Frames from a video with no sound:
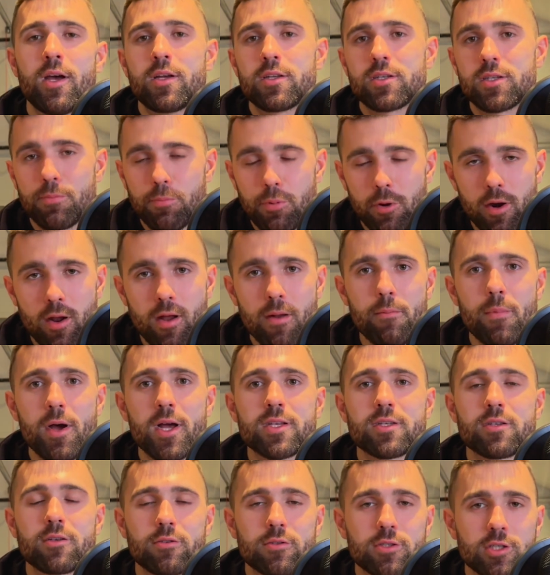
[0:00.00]
to put on
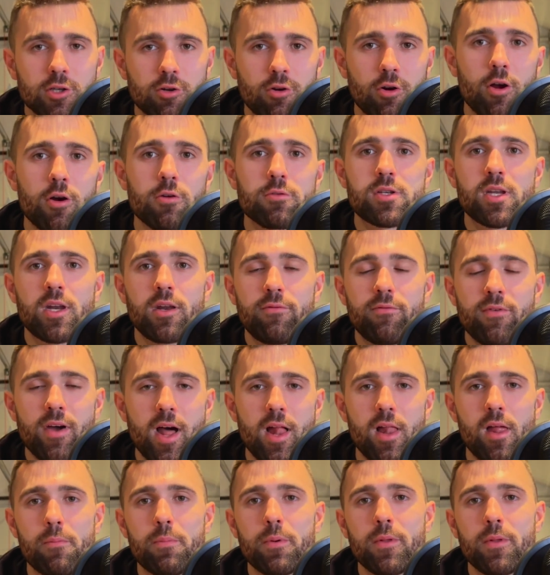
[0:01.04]
muscle, to grow, to develop.